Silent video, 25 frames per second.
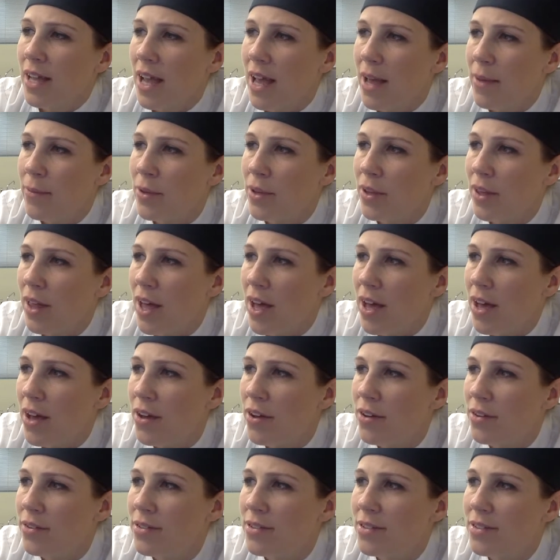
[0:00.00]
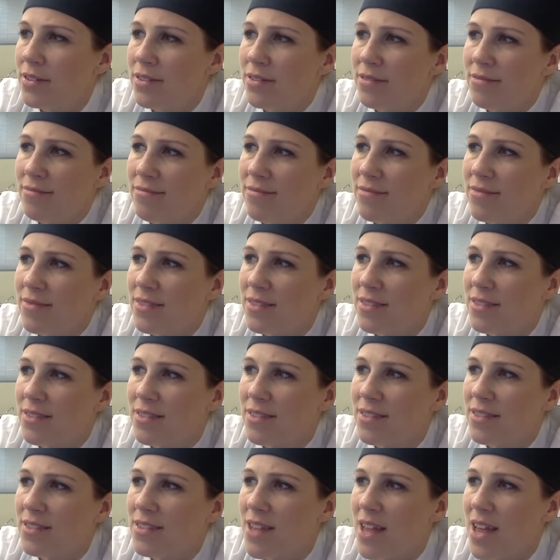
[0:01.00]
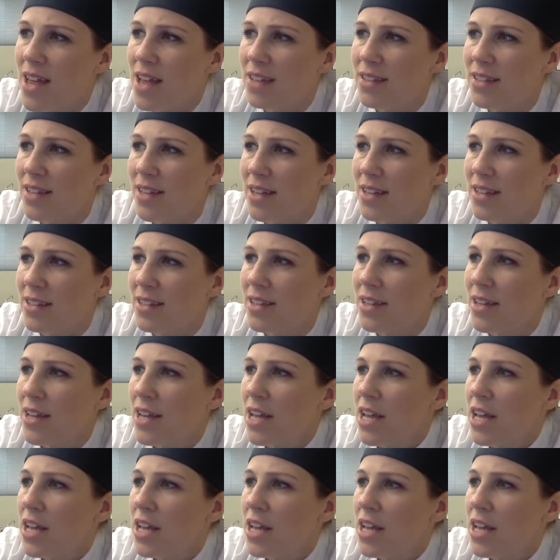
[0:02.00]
Amylose isn't.